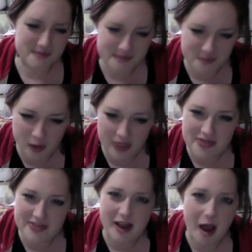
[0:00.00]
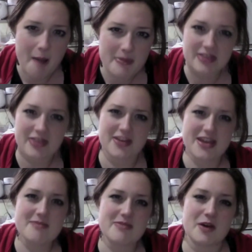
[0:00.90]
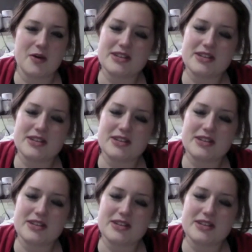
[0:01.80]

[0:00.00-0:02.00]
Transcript: one common theme, though,